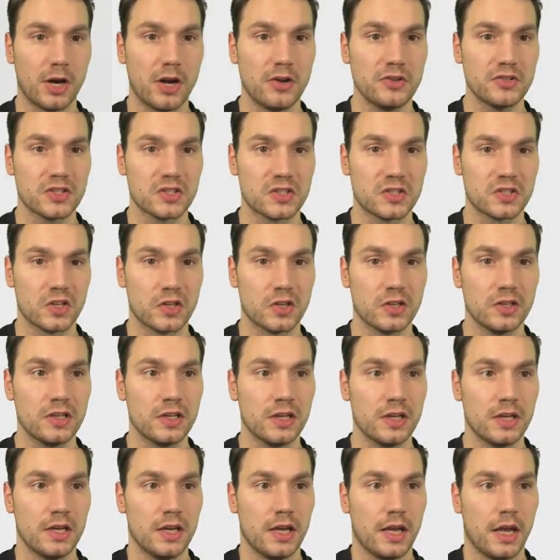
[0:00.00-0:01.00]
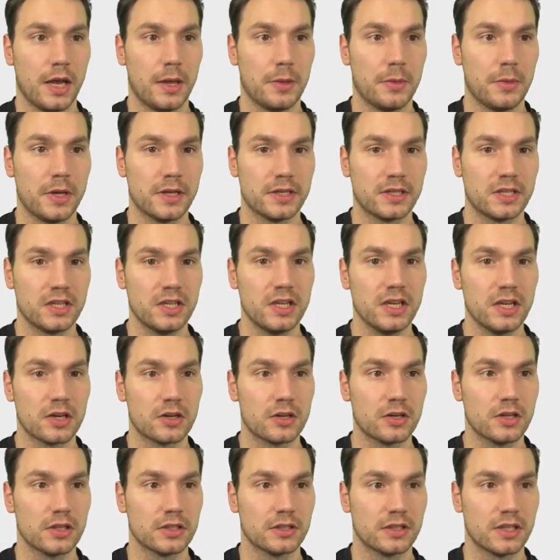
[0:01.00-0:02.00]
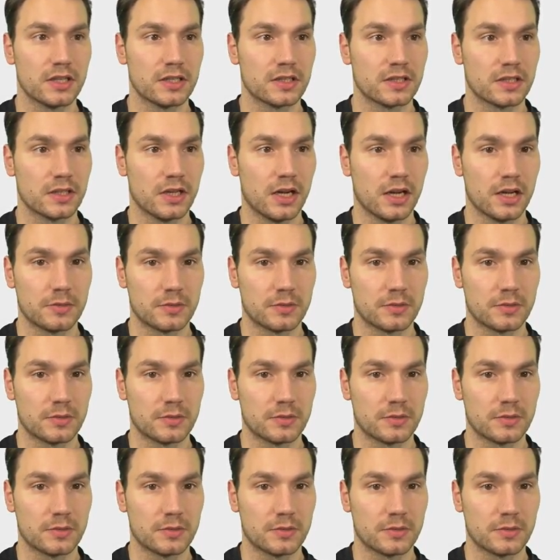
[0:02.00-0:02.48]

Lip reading: Browsersync. And then here, this